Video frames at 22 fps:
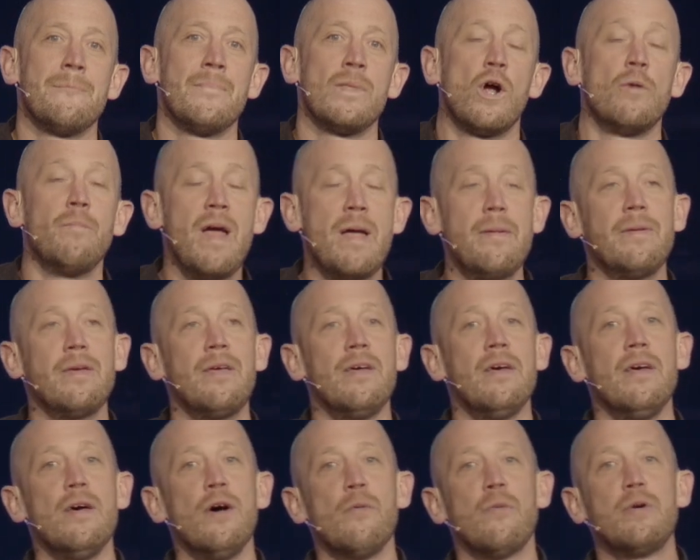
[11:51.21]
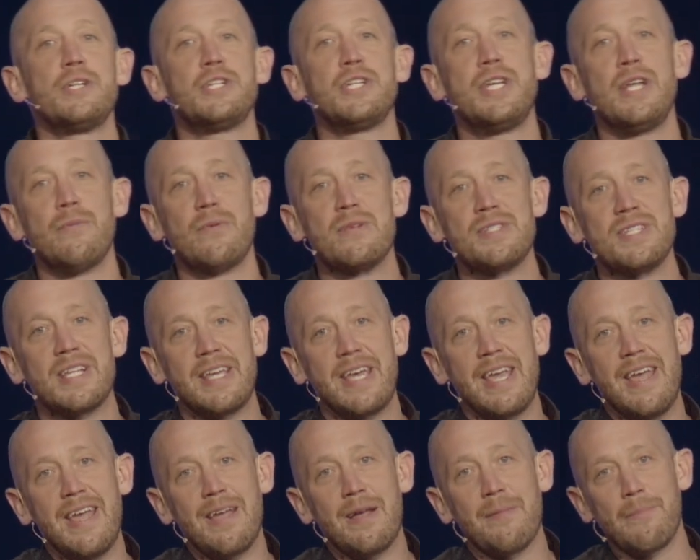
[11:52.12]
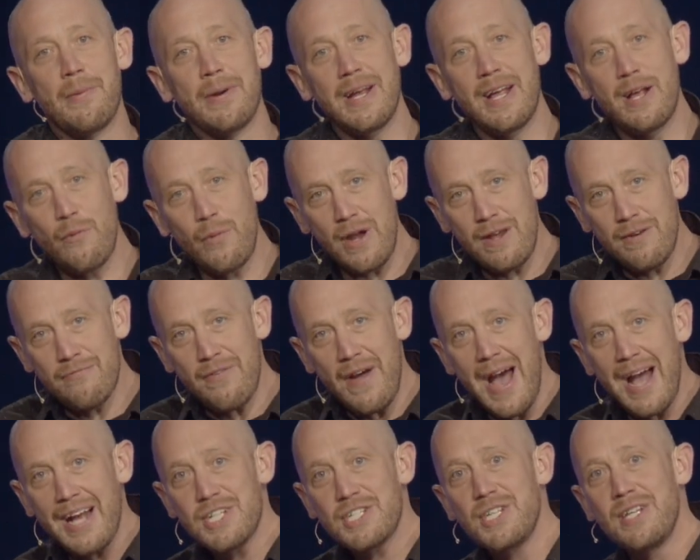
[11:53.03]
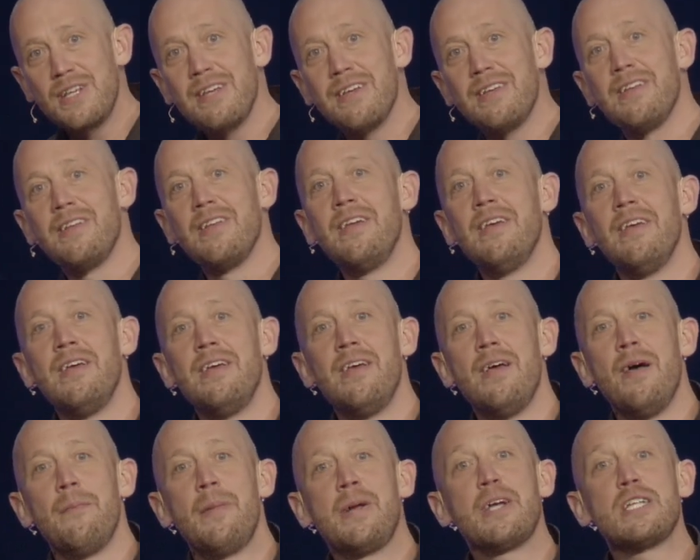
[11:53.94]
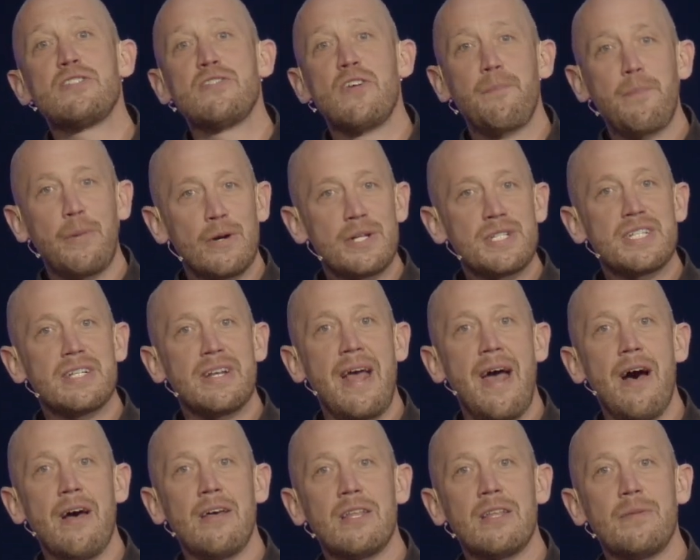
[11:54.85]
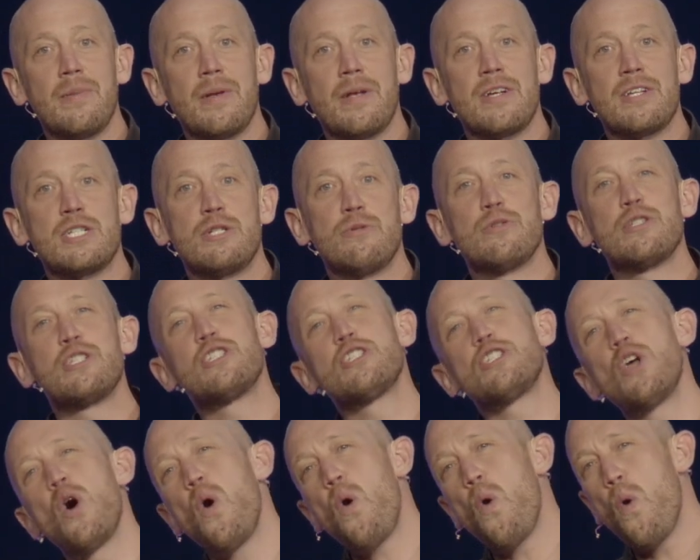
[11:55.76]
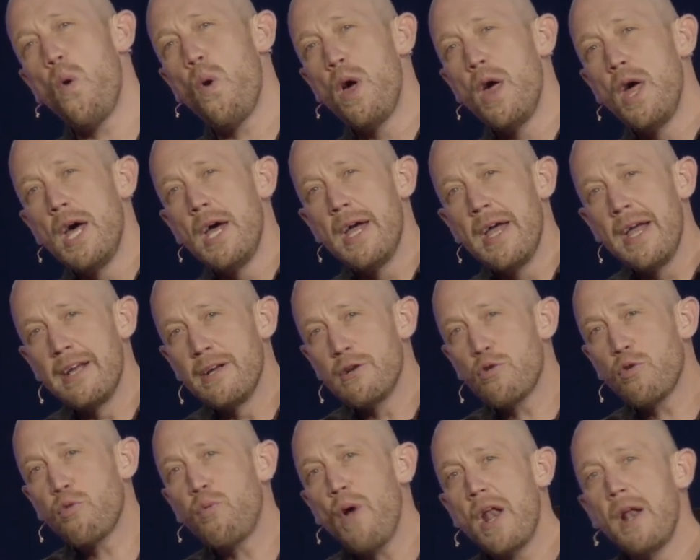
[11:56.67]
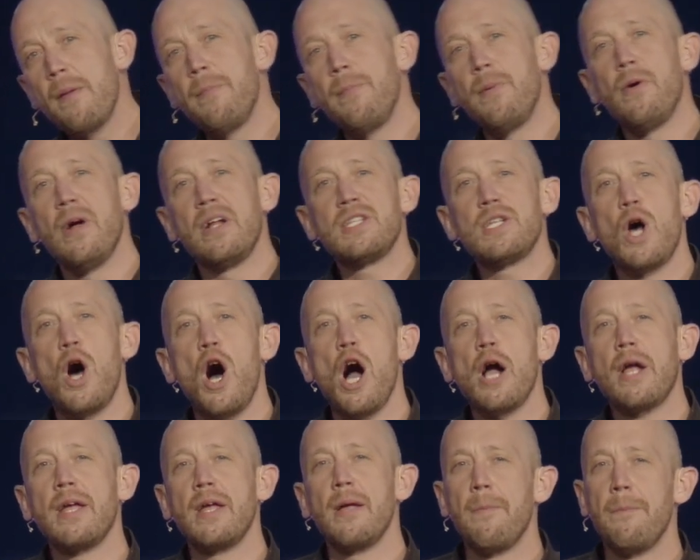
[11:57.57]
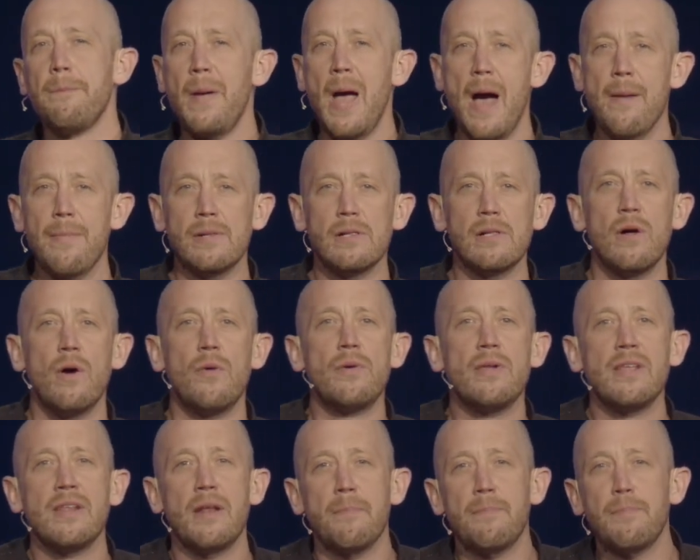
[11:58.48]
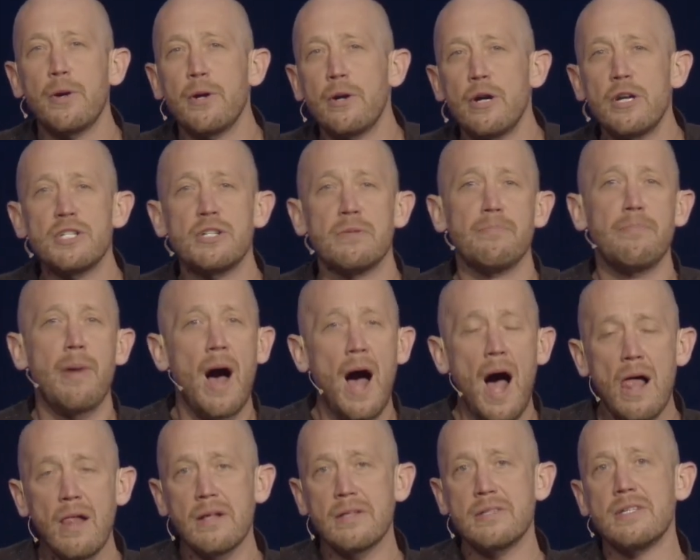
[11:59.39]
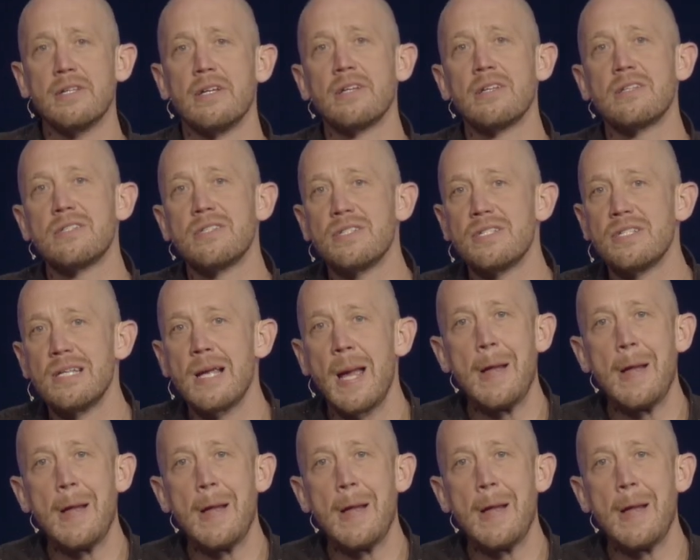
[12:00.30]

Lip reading: Or maybe was the king bringing Queen Vashti in because of her personality, because she was so incredible at talking Babylonian and Persian politics?